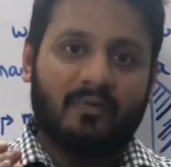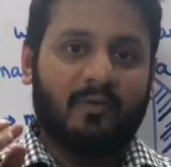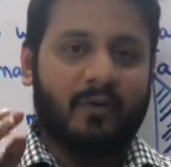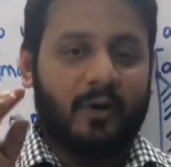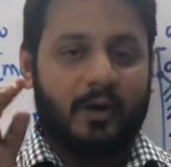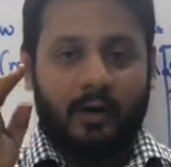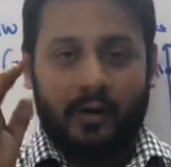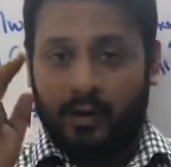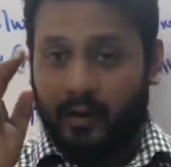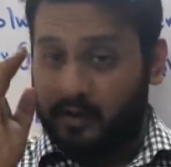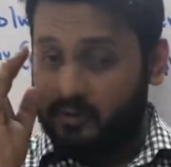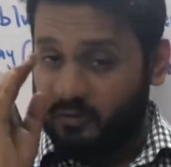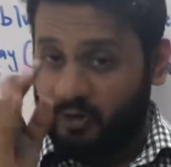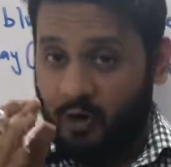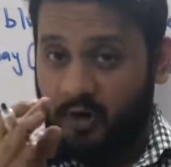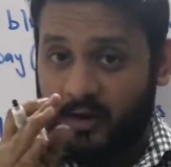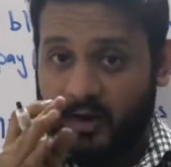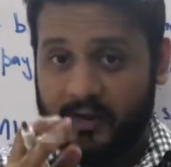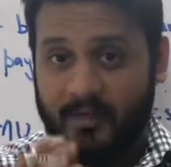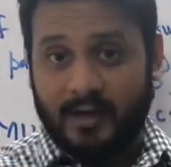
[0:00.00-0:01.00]
for a
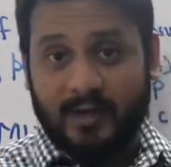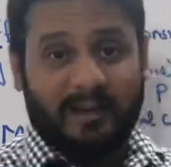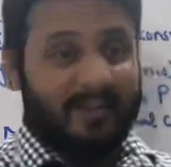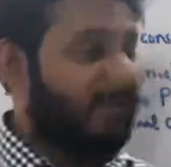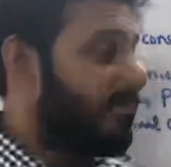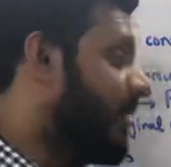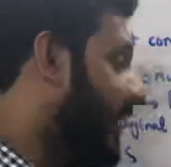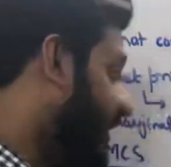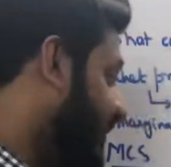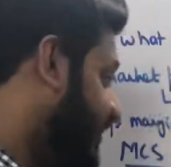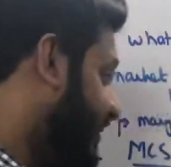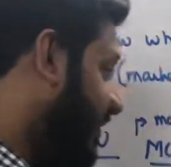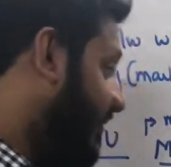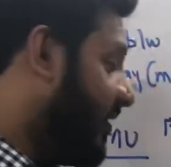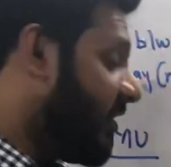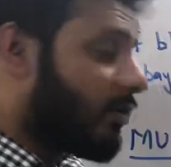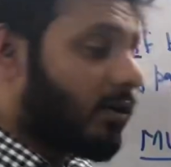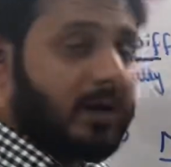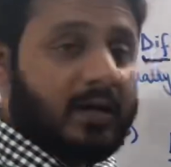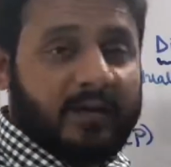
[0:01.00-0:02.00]
chocolate that is priced
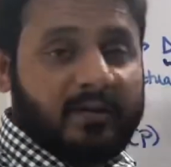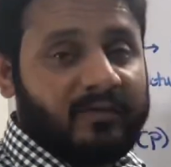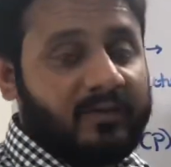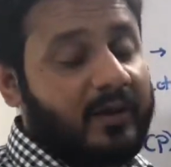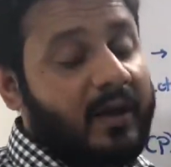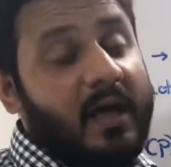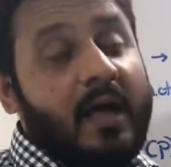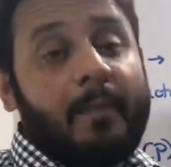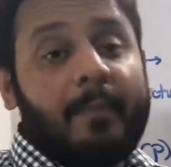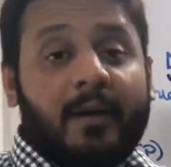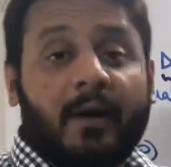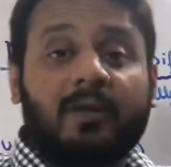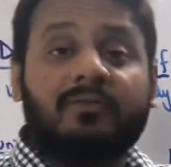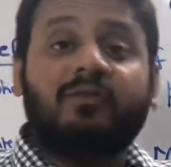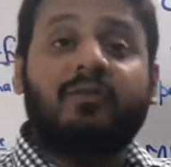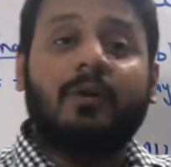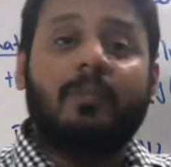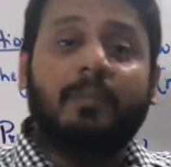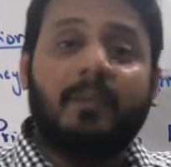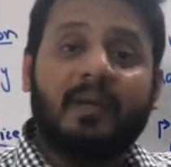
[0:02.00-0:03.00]
$7, because
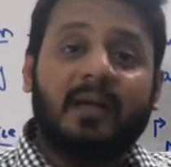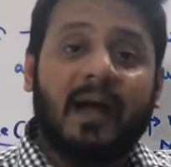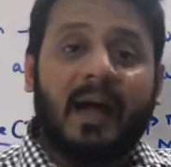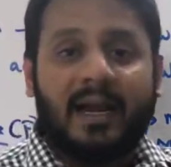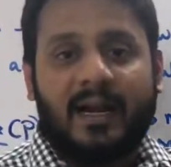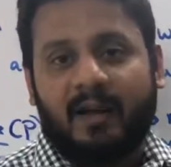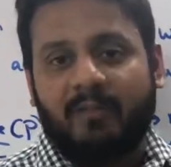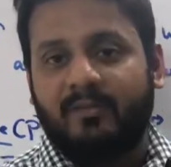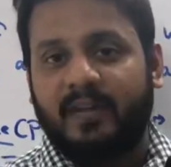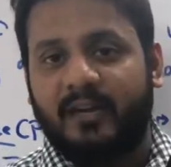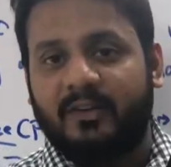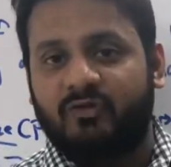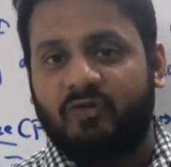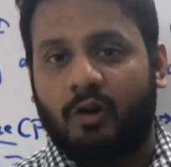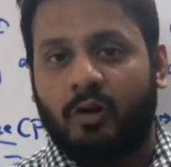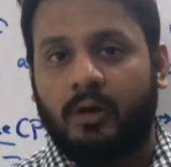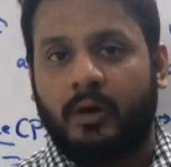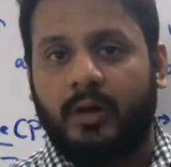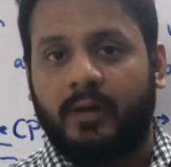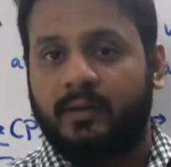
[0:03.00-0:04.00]
for me, I love that
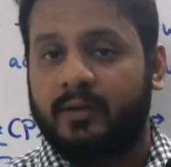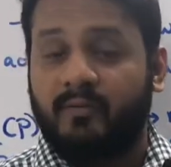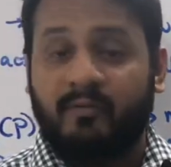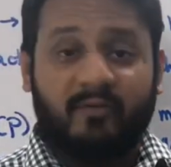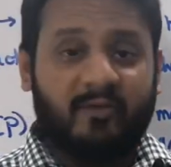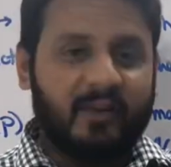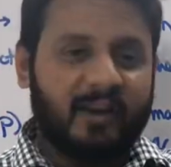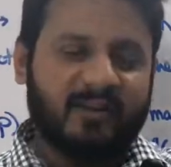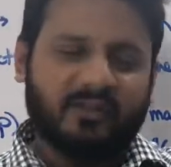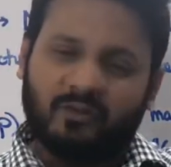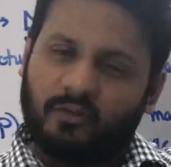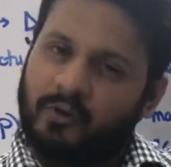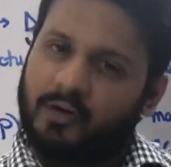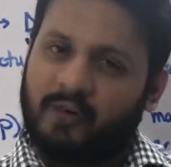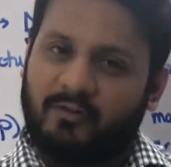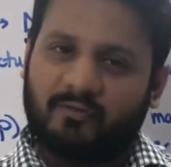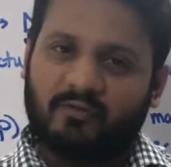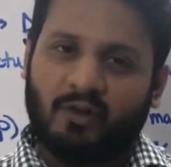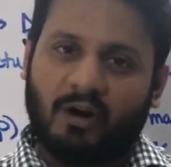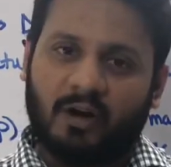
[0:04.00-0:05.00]
chocolate. The first unit
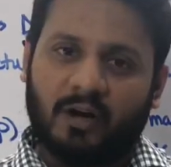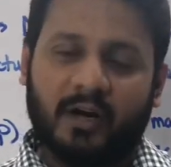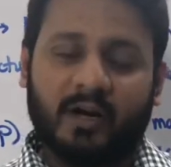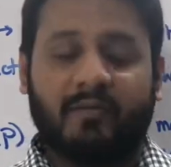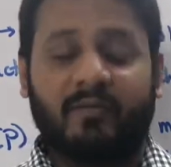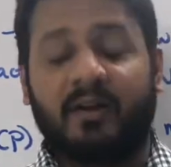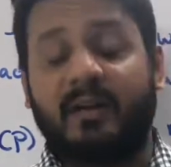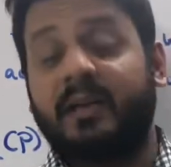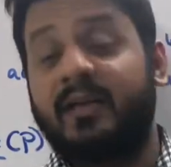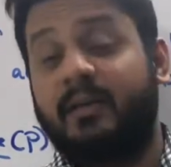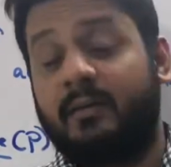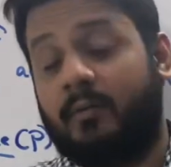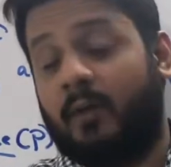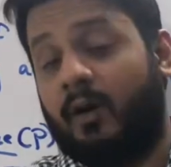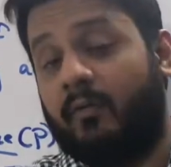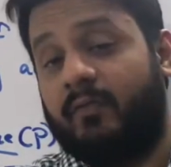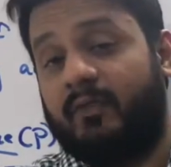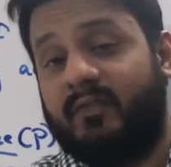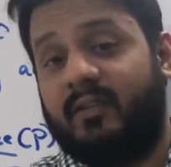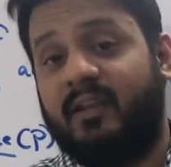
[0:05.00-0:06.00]
of chocolate will
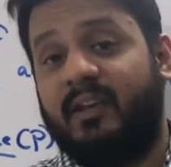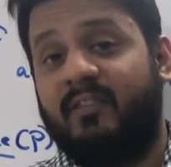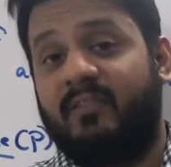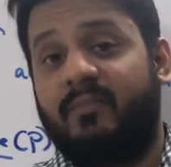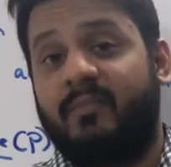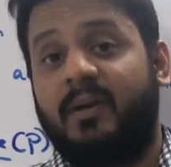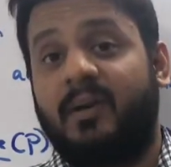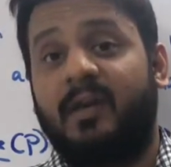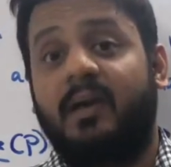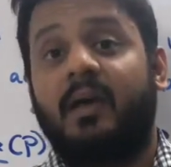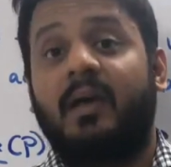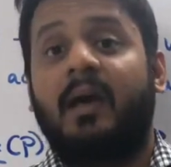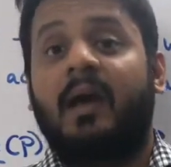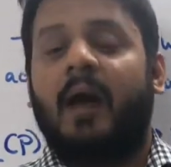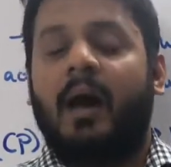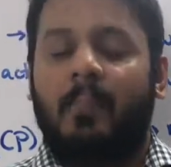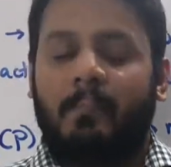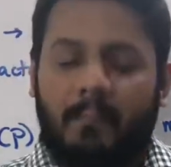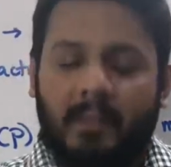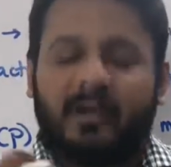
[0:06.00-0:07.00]
obviously give me
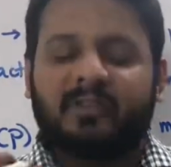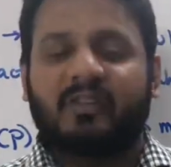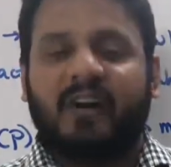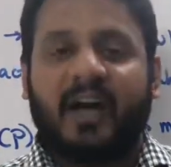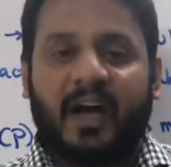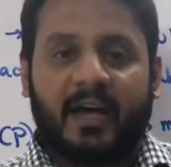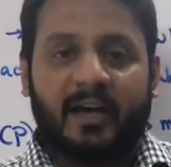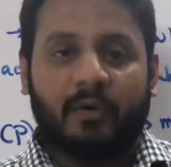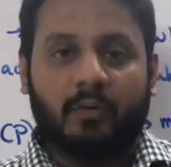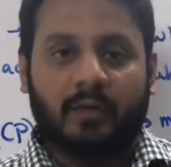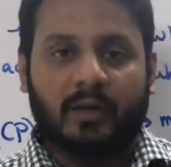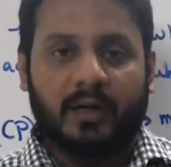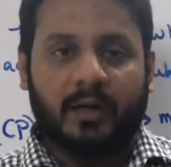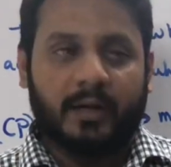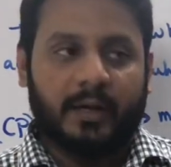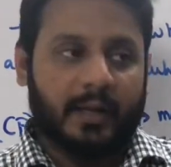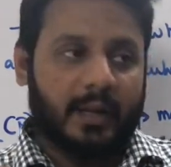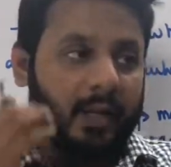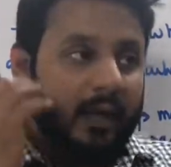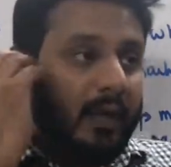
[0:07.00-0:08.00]
a much higher
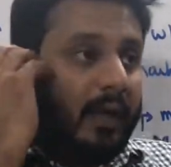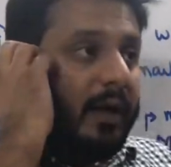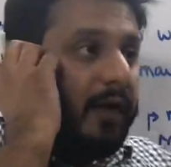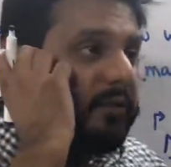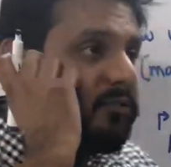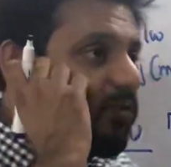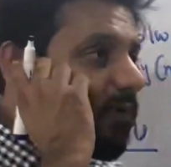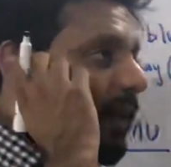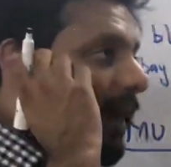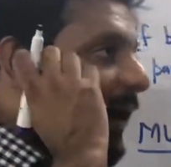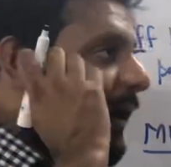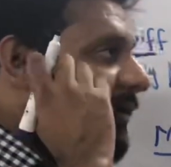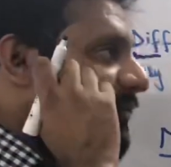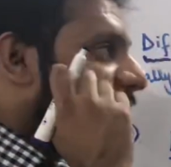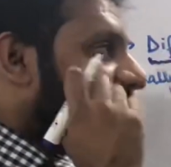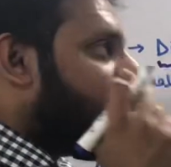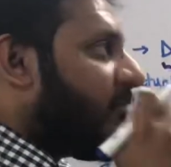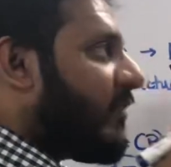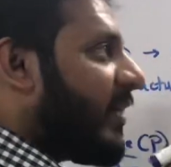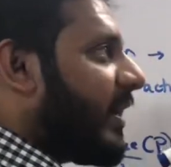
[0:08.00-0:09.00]
utility. So guys,
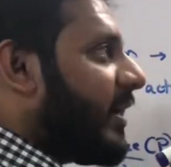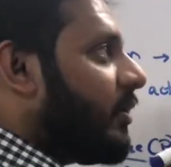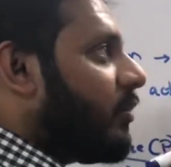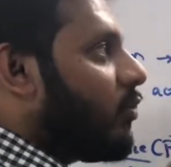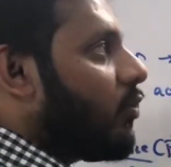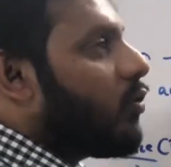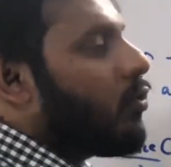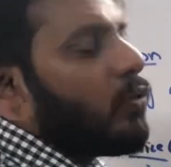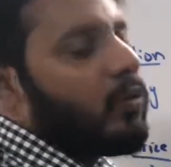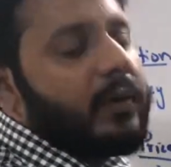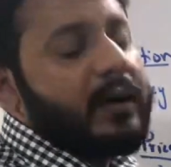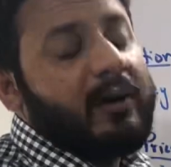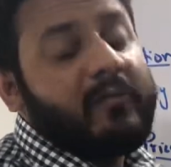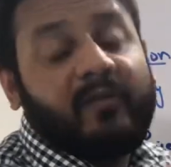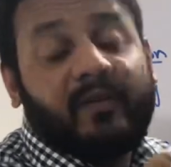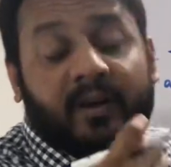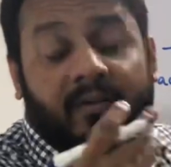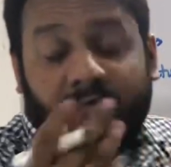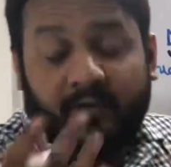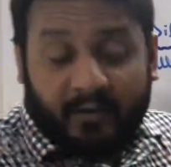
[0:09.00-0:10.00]
if I know,
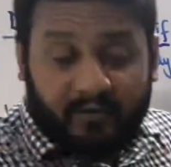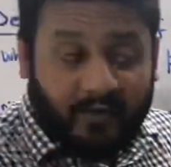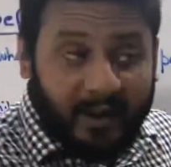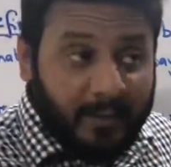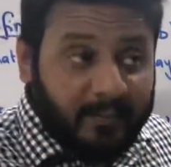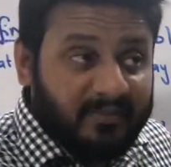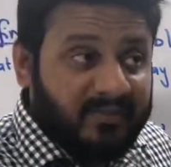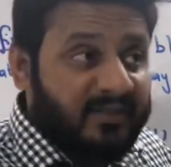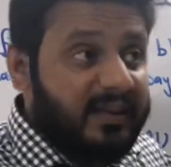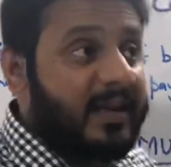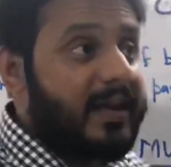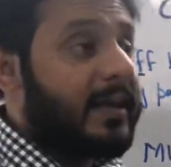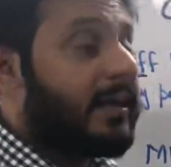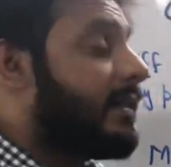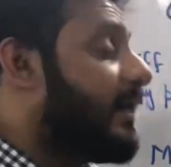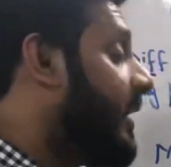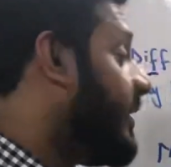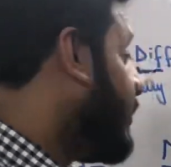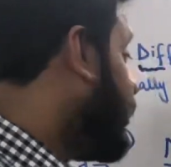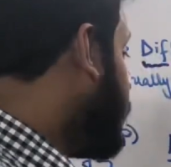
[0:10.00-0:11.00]
if I'm saying
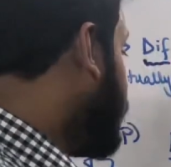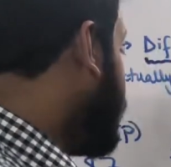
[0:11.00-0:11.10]
that, you know